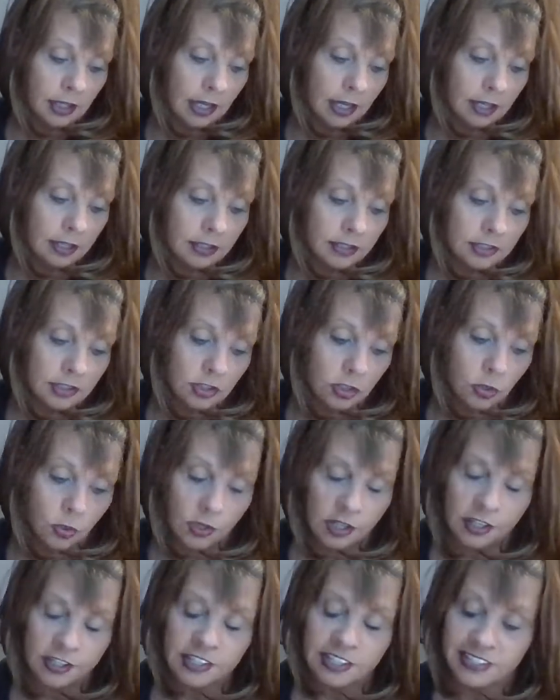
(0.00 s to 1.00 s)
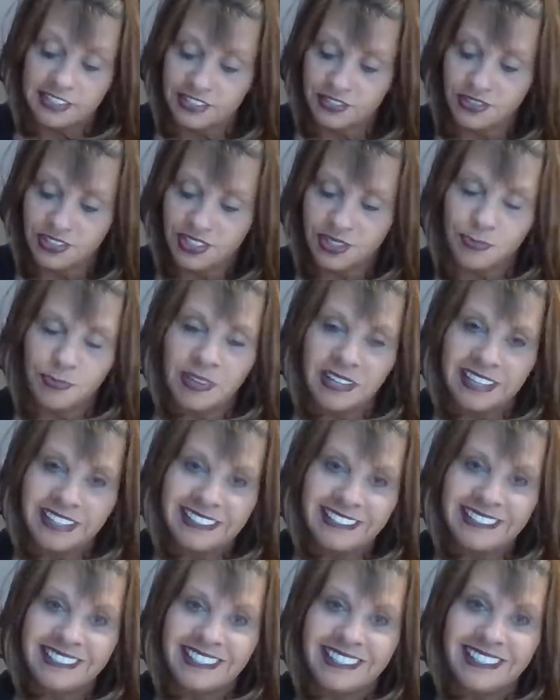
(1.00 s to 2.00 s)
How does Aquarius
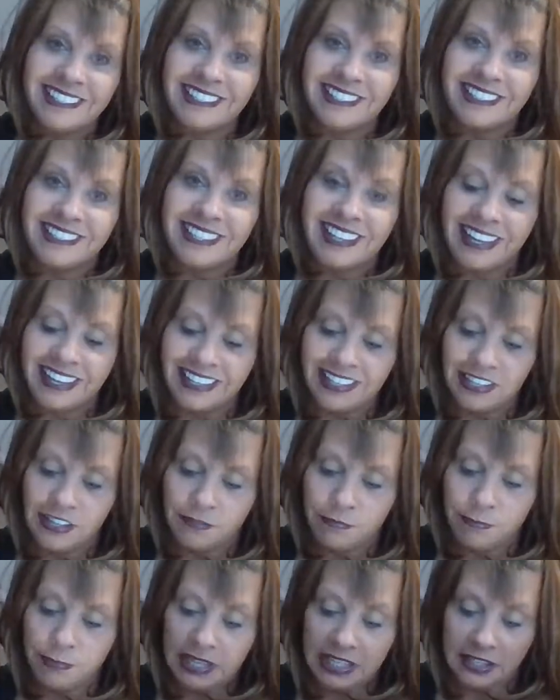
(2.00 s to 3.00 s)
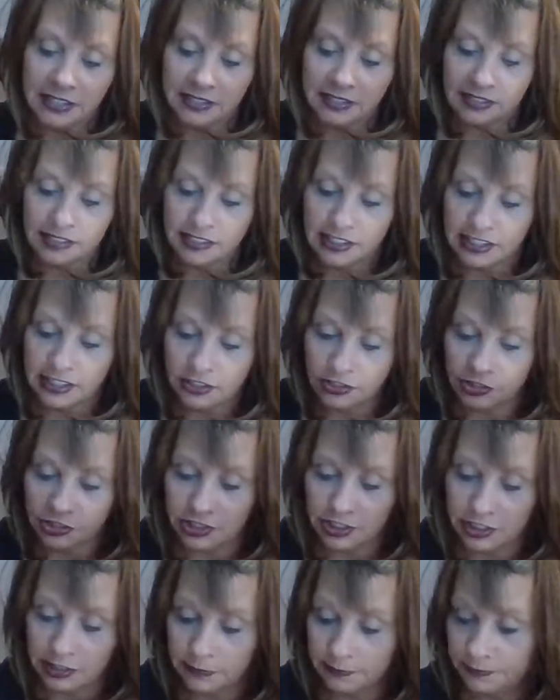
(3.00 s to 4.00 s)
respond to this Nine of Pentacle
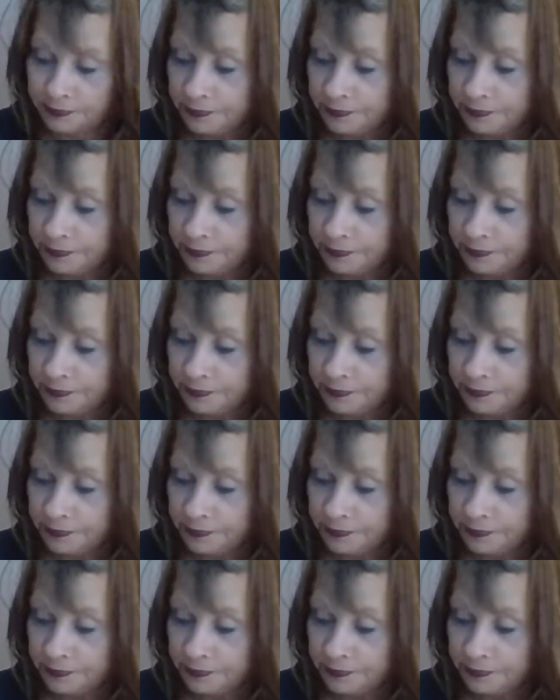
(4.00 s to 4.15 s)
energy?